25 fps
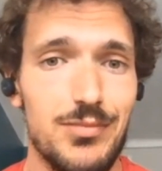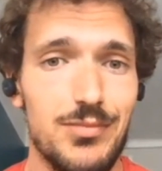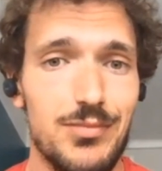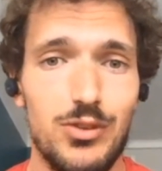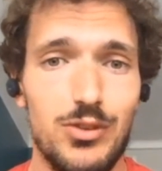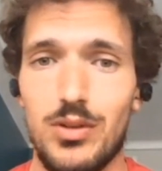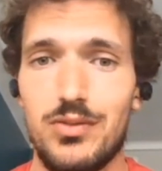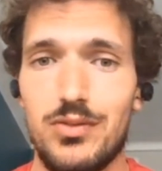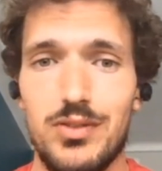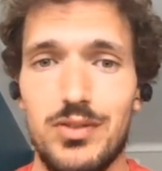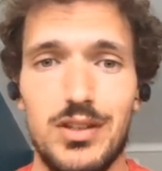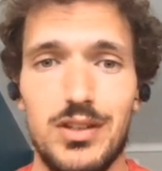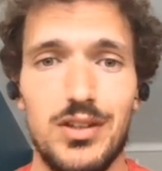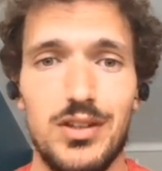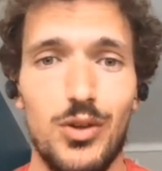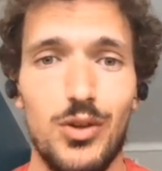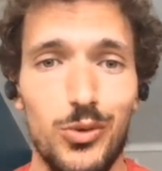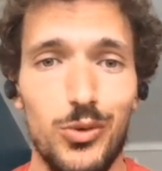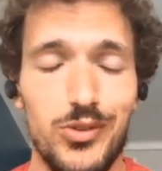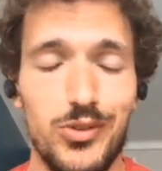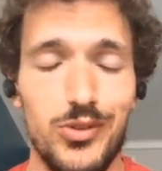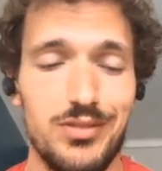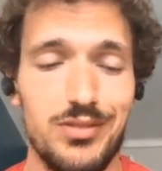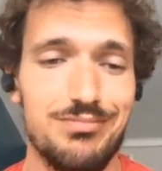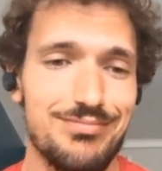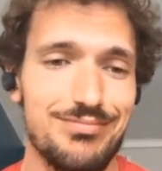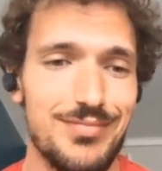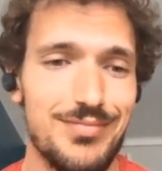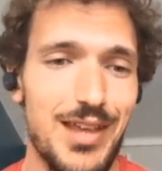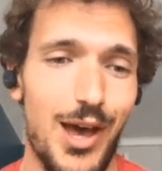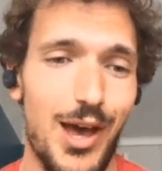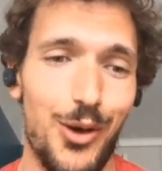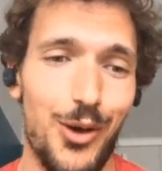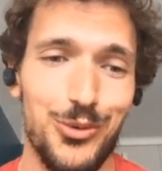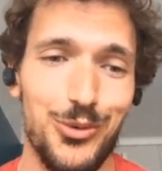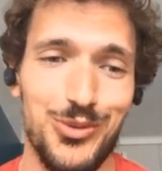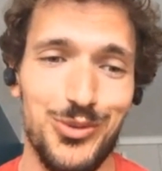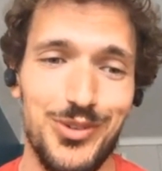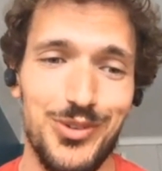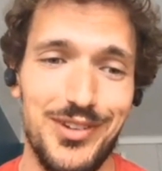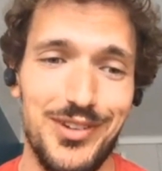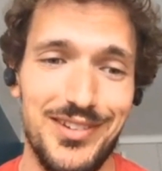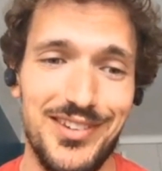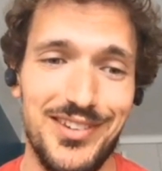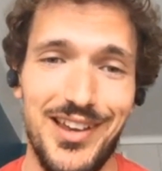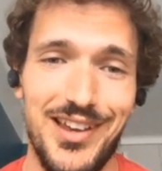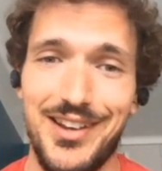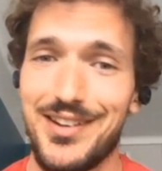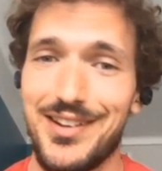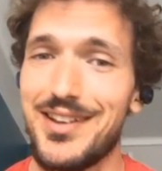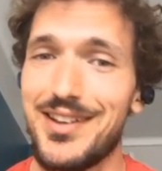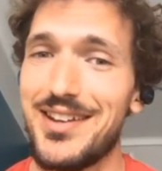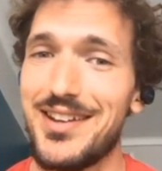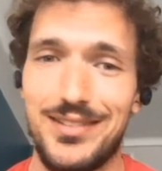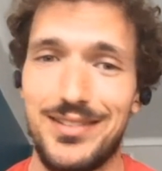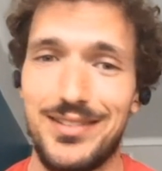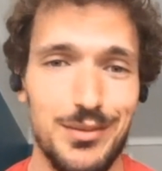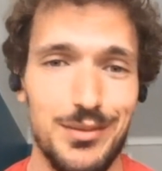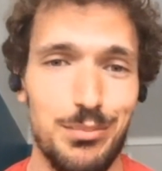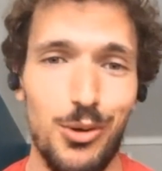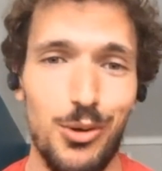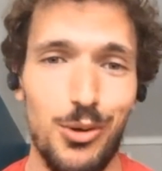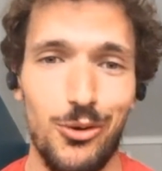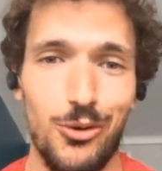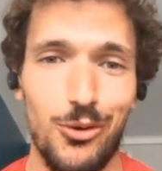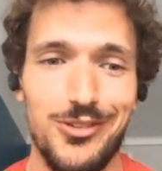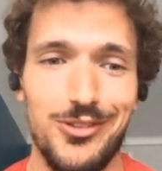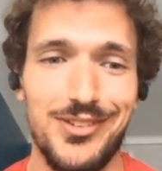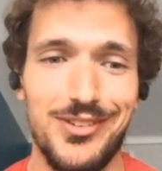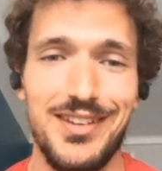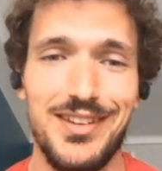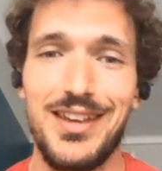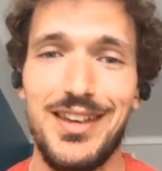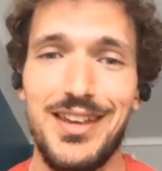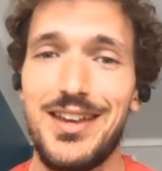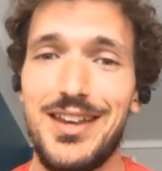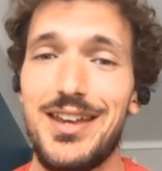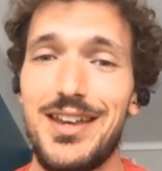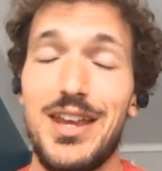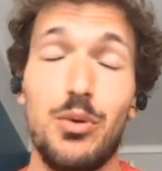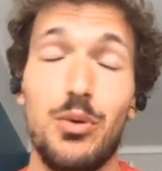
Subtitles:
So if he knows how to design, it's a bonus.